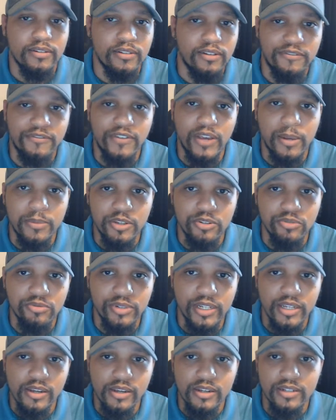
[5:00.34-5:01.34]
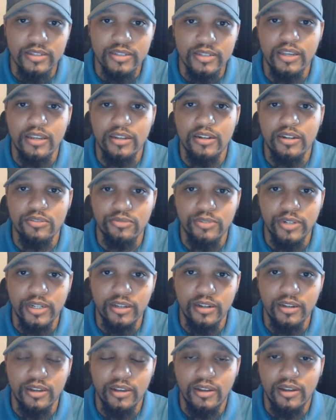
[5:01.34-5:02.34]
family ring, a signet ring.
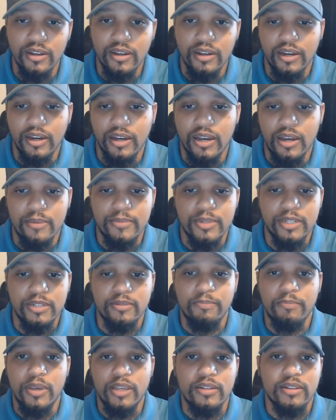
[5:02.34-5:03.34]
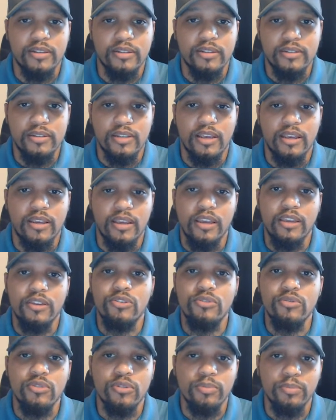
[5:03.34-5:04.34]
It's basically saying, hey,
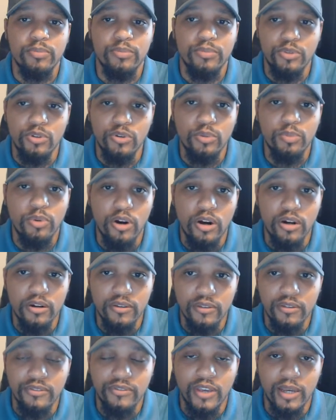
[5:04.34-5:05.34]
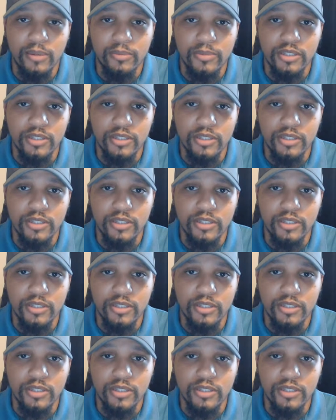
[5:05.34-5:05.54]
you're part of the family.